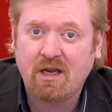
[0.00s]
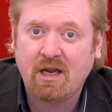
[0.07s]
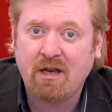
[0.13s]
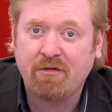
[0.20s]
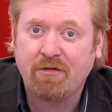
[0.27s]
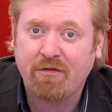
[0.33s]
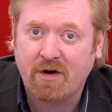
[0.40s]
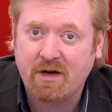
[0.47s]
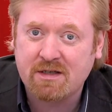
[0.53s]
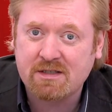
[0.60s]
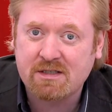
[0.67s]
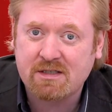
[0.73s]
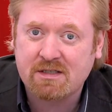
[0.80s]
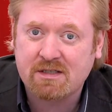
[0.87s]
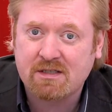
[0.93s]
in
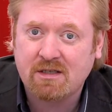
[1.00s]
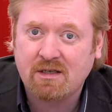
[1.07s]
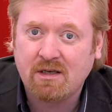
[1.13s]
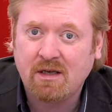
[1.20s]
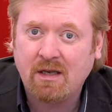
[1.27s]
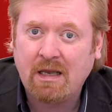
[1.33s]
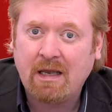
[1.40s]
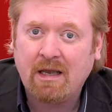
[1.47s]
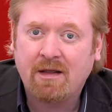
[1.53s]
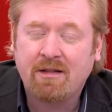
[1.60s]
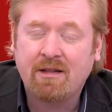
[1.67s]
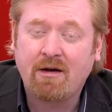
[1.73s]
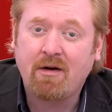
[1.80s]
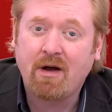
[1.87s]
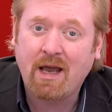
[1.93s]
France.
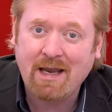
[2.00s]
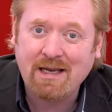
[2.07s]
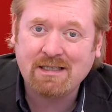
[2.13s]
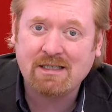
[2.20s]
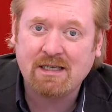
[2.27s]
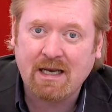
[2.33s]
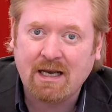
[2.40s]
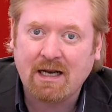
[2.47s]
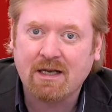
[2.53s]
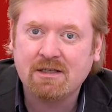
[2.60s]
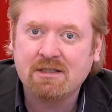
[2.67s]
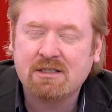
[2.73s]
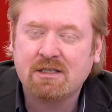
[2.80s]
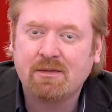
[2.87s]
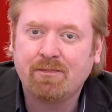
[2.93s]
There are 8 in
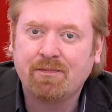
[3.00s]
England,